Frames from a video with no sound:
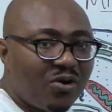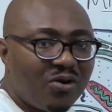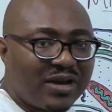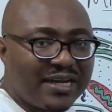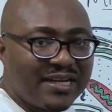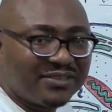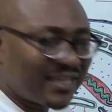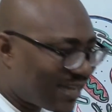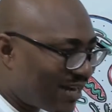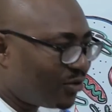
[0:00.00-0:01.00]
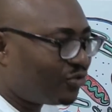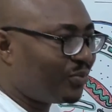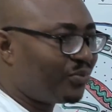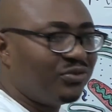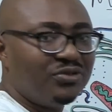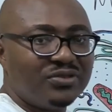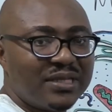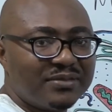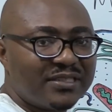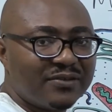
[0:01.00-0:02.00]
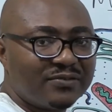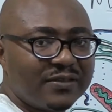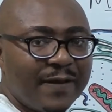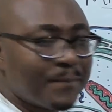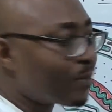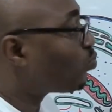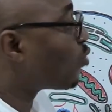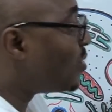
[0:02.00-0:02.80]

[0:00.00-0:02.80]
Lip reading: organelles. They cannot reproduce themselves. You know,